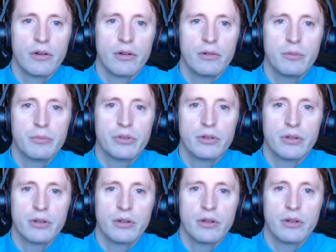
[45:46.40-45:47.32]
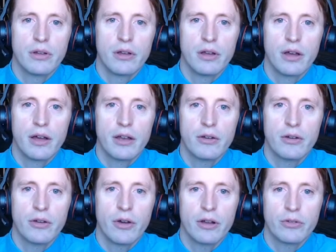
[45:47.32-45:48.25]
Oops, I don't
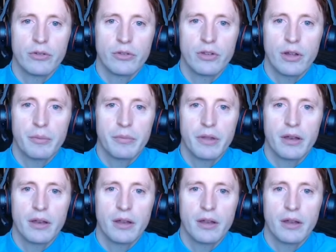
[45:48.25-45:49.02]
know how to stop that.